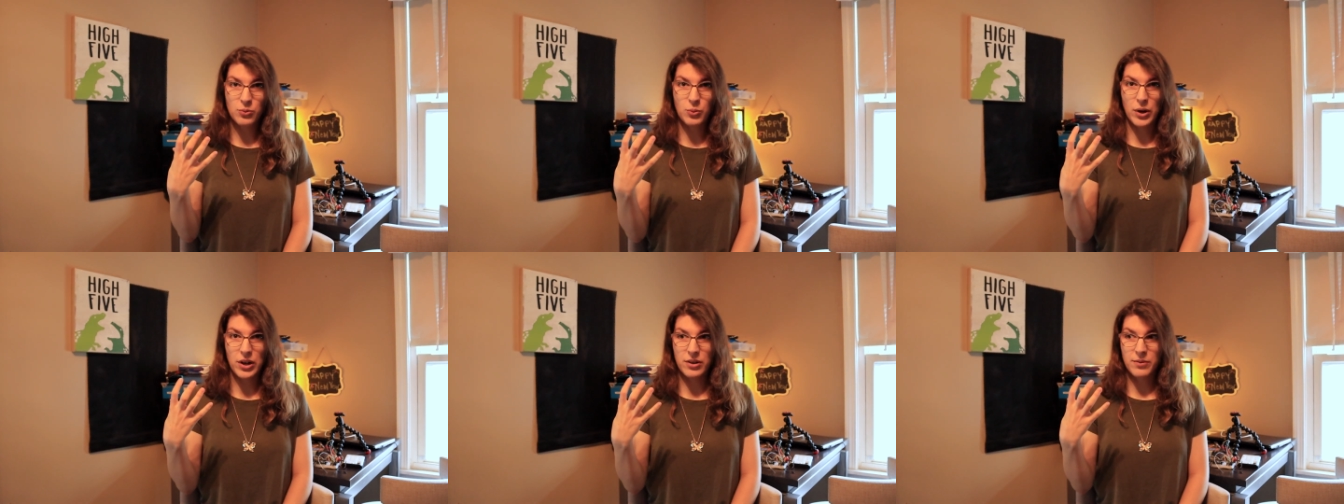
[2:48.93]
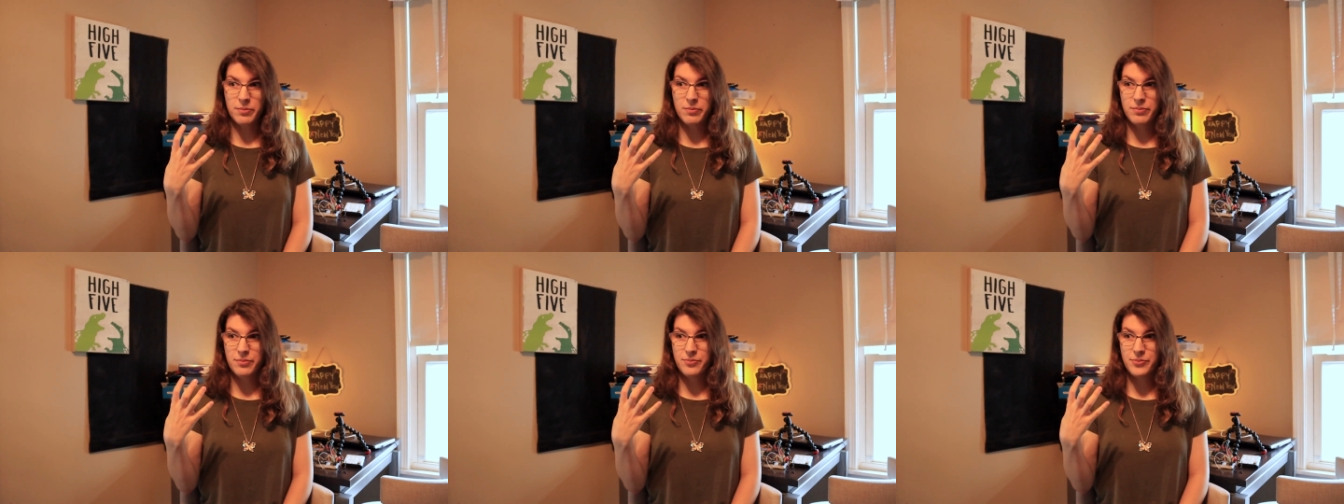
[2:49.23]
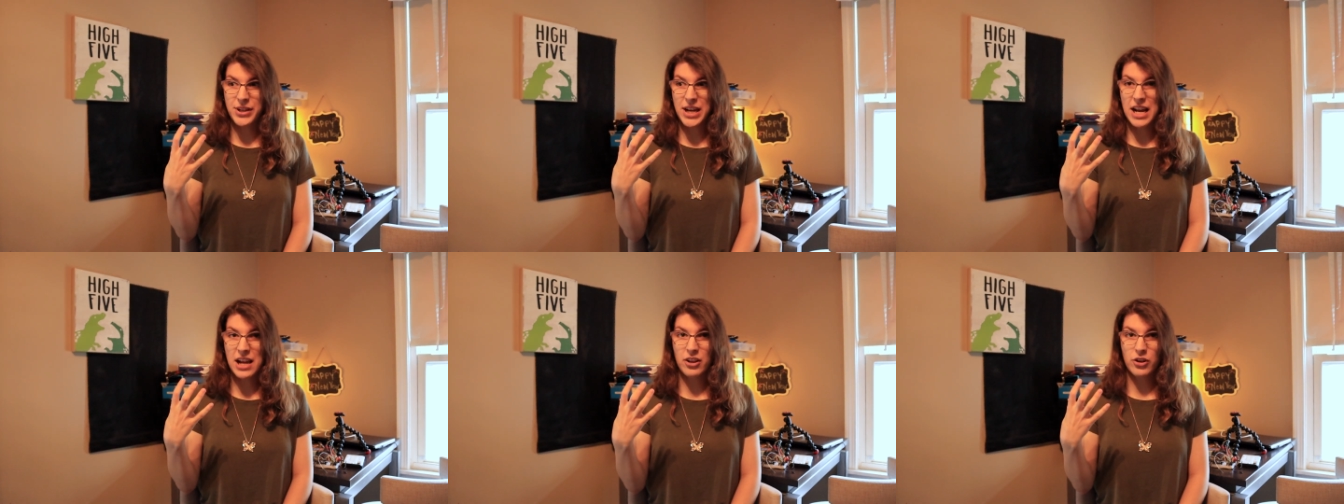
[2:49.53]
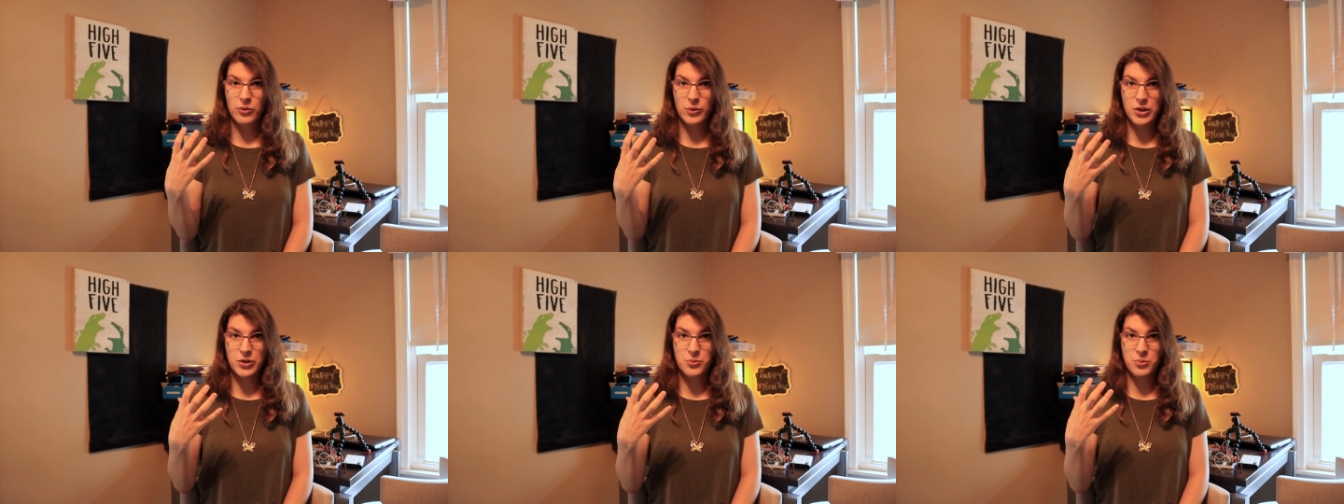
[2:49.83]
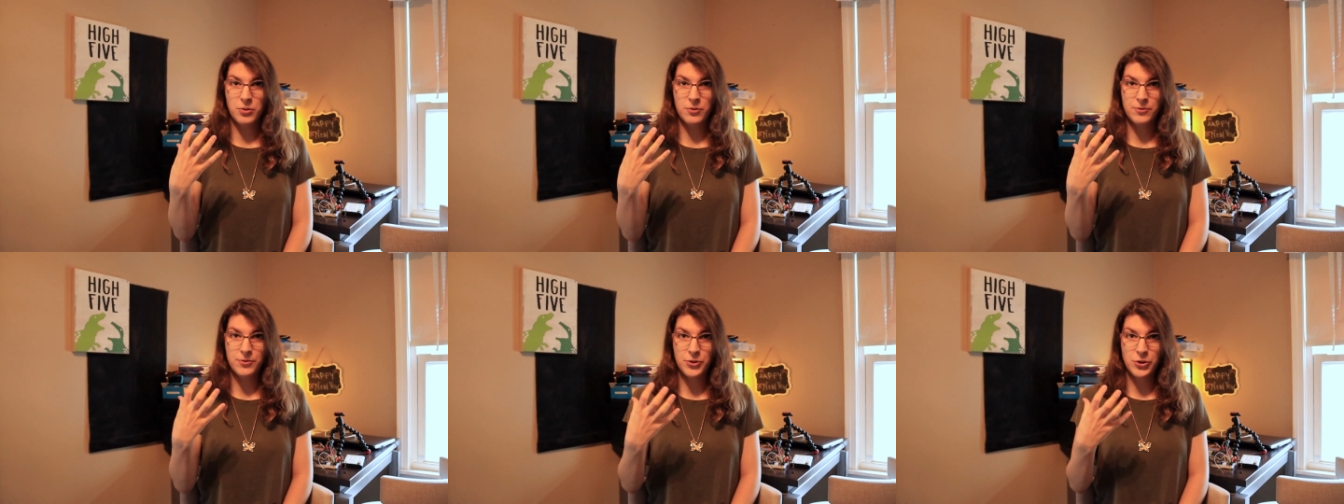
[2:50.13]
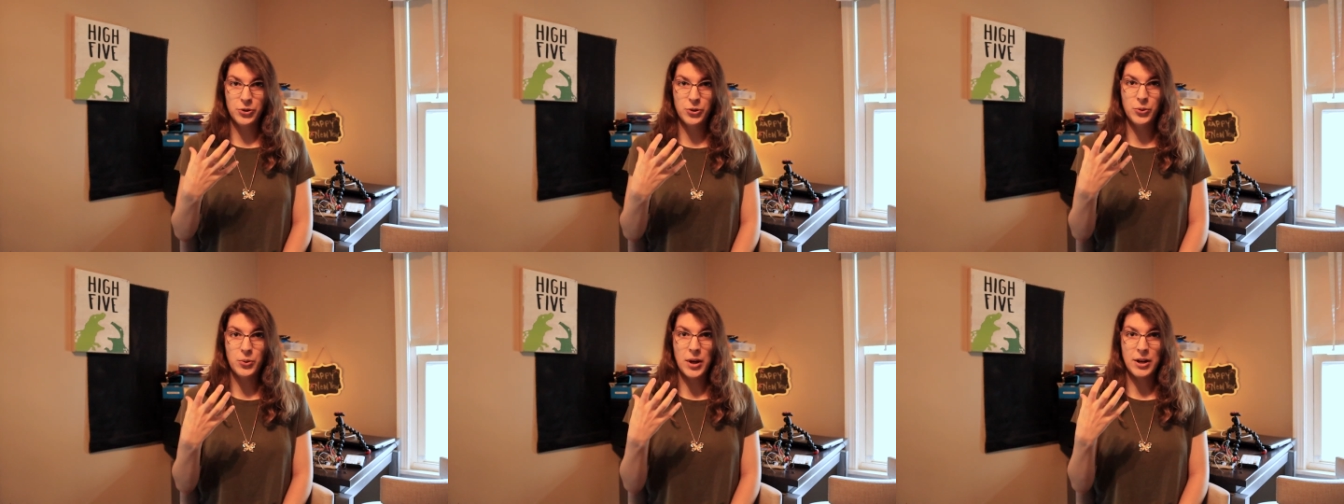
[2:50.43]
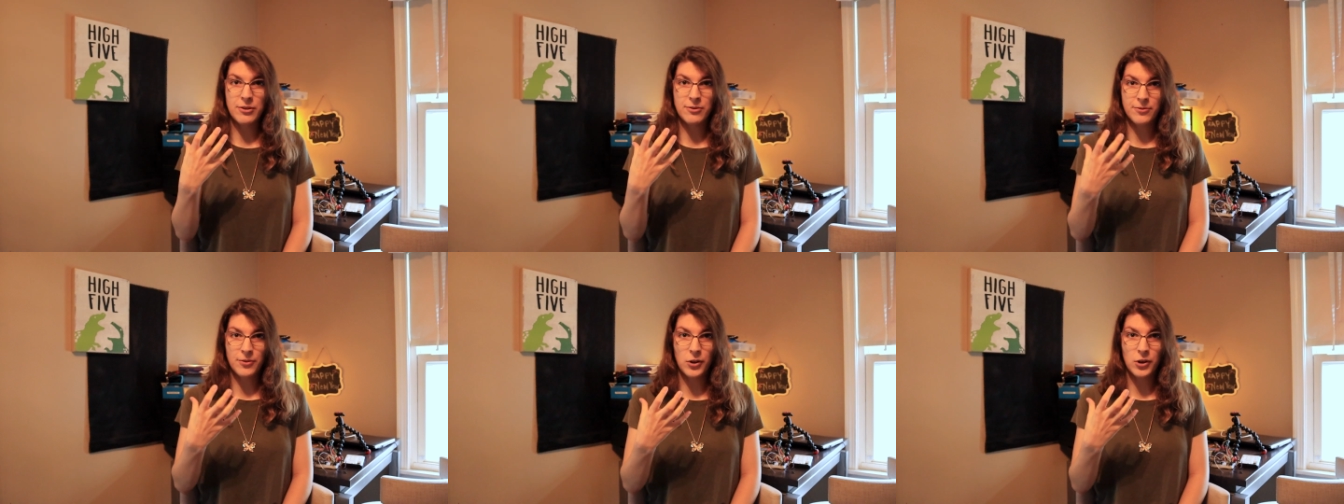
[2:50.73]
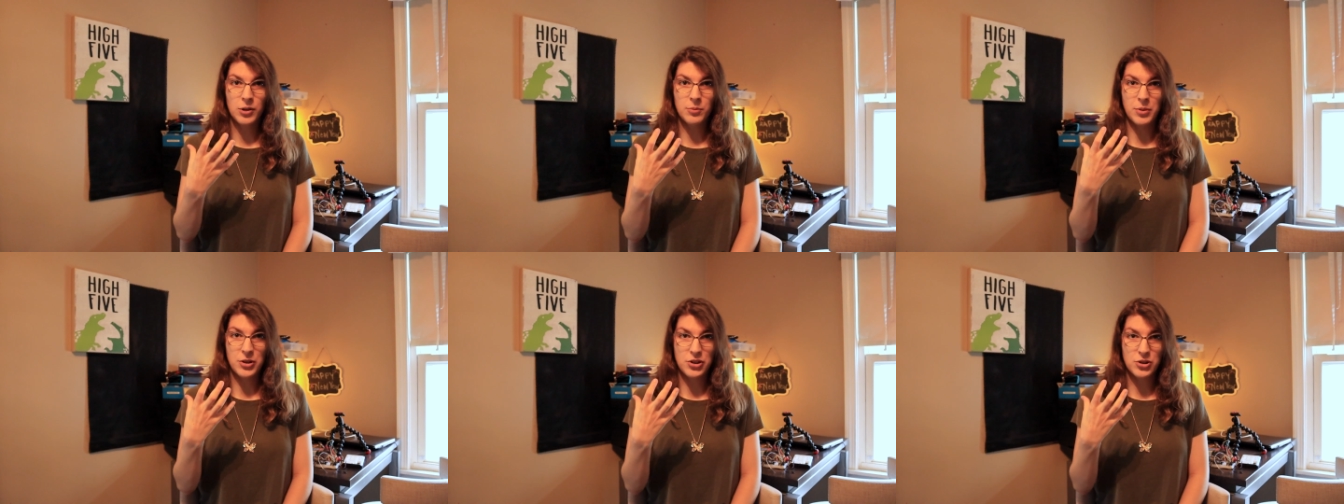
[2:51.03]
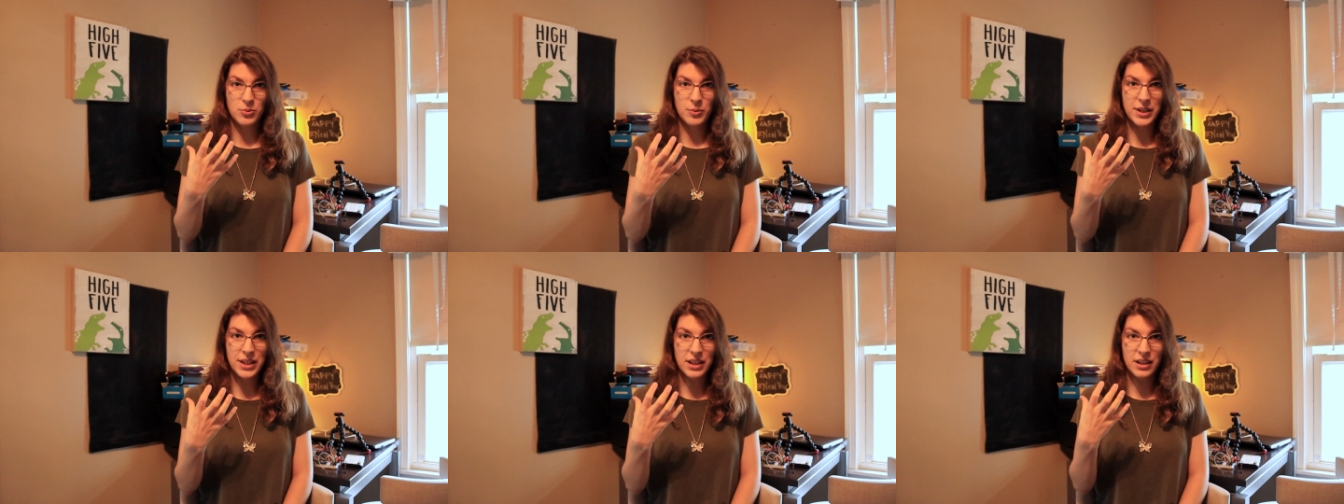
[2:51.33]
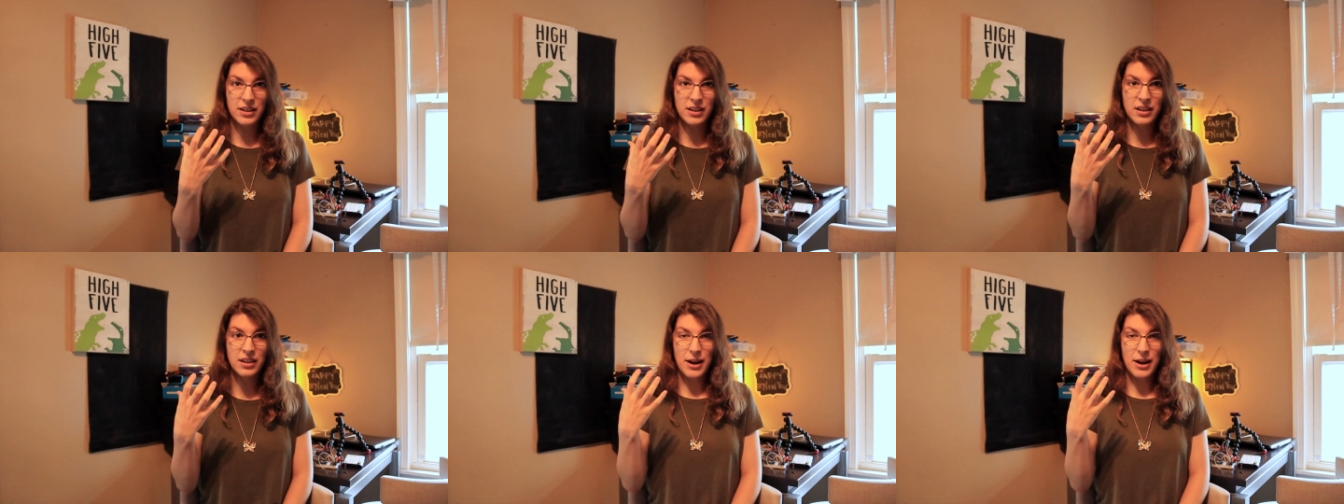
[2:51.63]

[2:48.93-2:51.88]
where calories were few and far between,